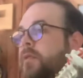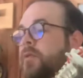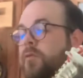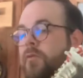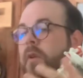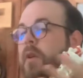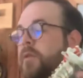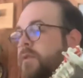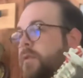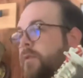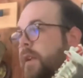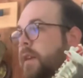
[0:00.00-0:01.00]
grows
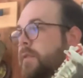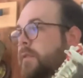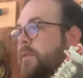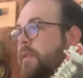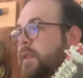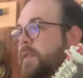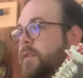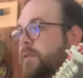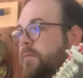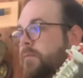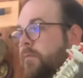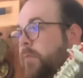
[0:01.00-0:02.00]
the rest of this
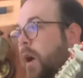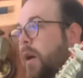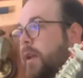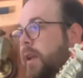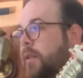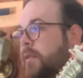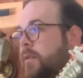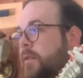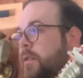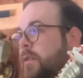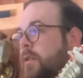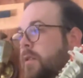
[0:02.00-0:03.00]
body.
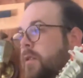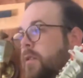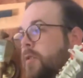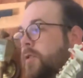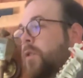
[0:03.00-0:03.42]
So